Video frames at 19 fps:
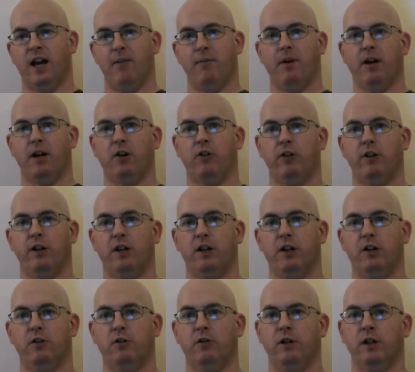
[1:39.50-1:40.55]
I'm not going to
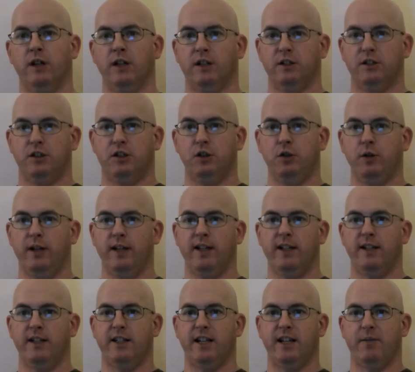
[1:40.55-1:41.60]
go too
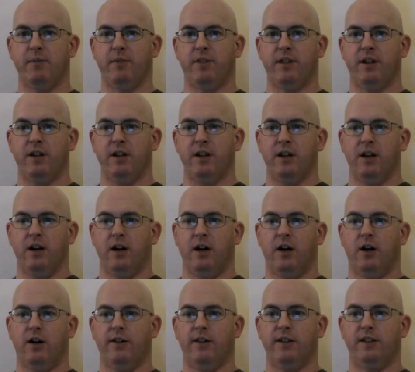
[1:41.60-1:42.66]
in-depth
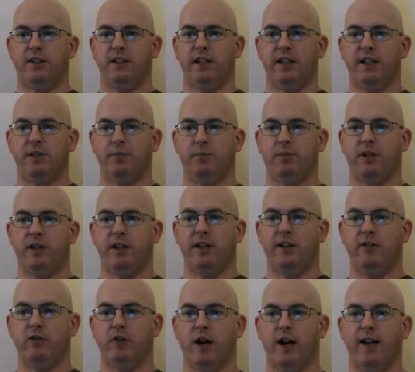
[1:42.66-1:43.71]
on the
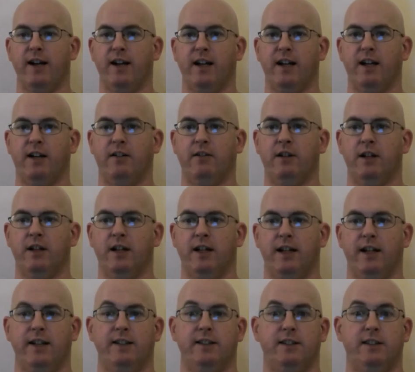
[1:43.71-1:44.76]
TSP right now.
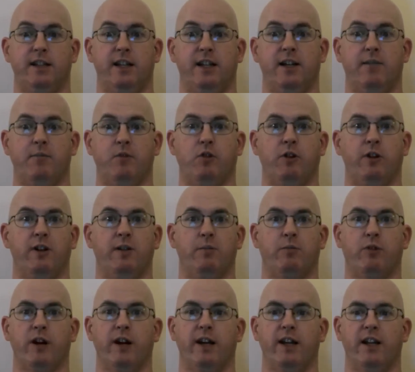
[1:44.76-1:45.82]
Instead, I'm going to
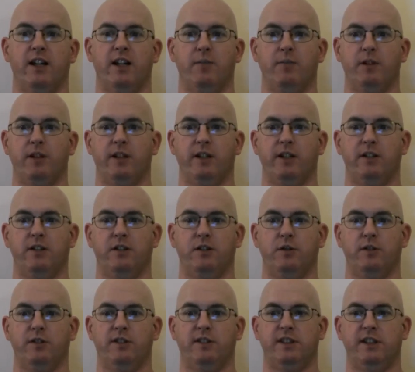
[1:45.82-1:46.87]
break it up
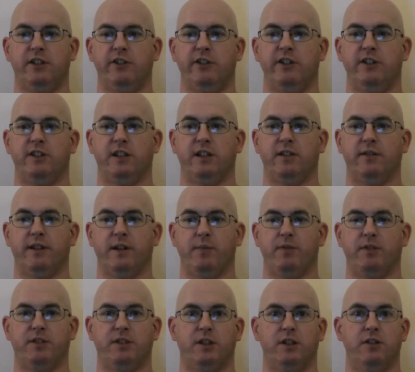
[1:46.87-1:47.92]
into a series of
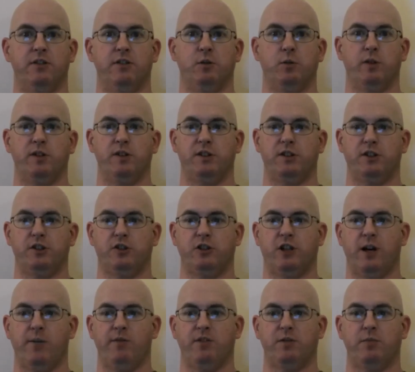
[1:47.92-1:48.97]
episodes which
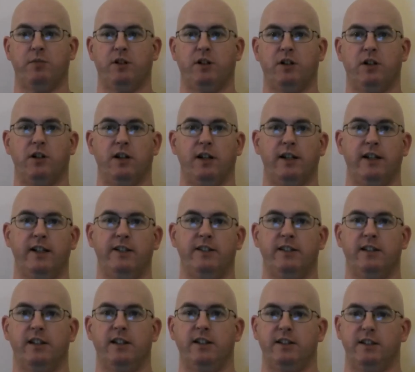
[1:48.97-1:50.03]
describe small,
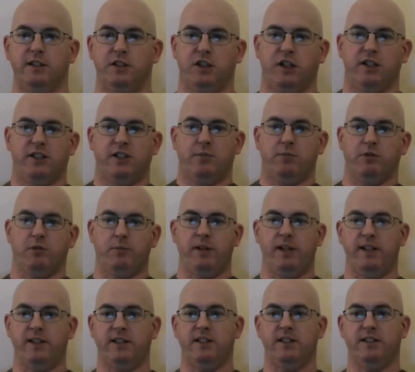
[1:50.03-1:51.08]
easily digestible
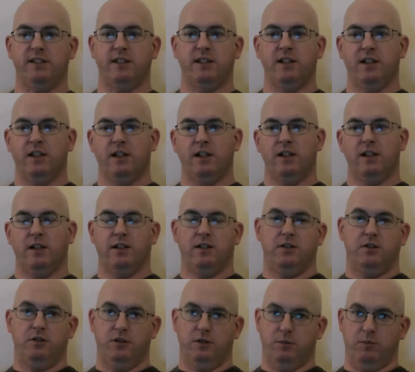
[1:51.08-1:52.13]
pieces.
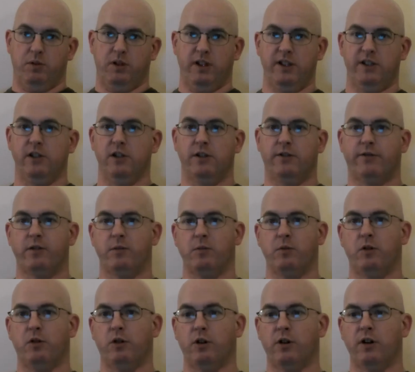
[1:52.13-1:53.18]
Please look for
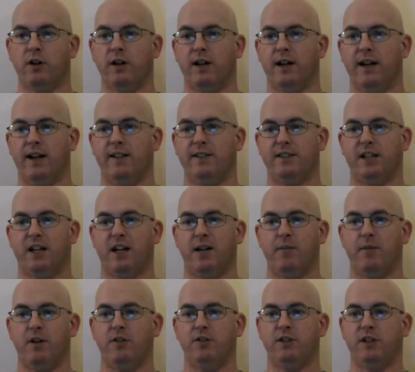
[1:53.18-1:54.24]
more as
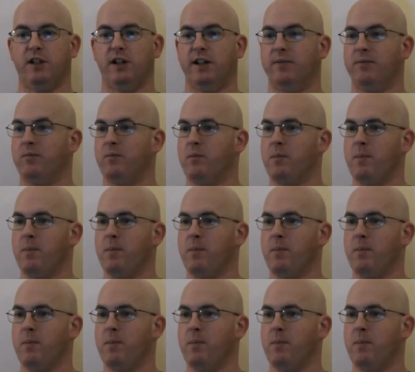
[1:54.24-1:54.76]
time goes on.